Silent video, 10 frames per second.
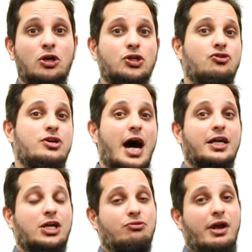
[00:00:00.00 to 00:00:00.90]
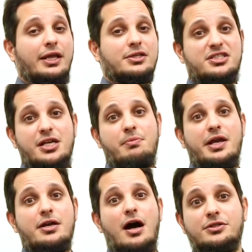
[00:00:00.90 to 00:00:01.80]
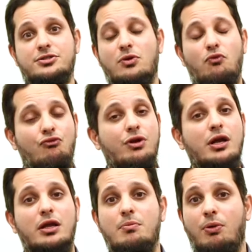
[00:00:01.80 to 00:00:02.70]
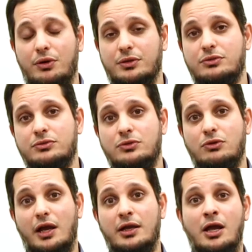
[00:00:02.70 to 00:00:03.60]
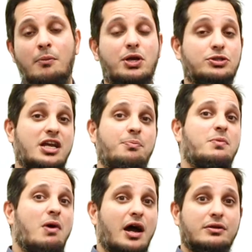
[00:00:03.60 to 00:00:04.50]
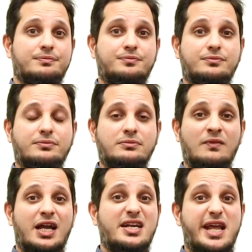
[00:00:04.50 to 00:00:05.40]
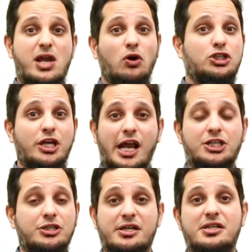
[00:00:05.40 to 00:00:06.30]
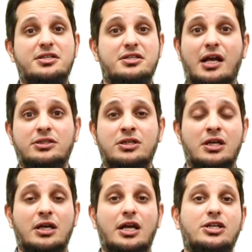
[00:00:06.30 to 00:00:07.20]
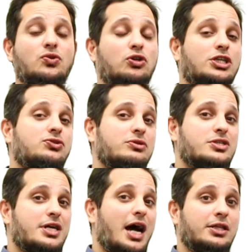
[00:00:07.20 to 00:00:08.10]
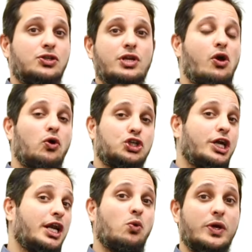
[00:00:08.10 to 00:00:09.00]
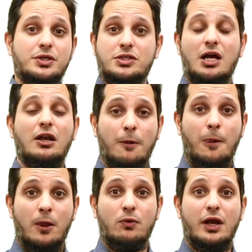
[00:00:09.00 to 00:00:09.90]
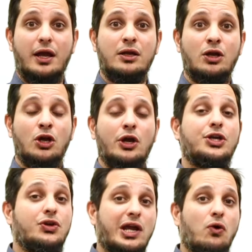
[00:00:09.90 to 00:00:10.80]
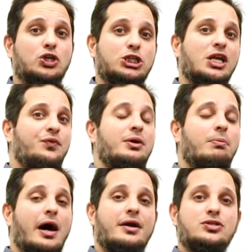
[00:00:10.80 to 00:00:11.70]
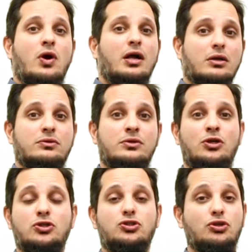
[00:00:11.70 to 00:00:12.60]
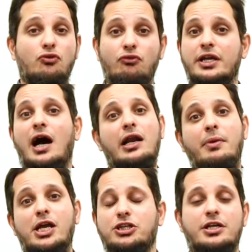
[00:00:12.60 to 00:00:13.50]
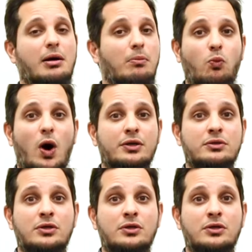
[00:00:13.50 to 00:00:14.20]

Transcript: you got to create a CMA, guys. Really important, okay? Because keep in mind, negotiation in this sense is not just on the side you negotiating with the seller, okay? You negotiating with the buyer as well. So you really got to make sure that number 1,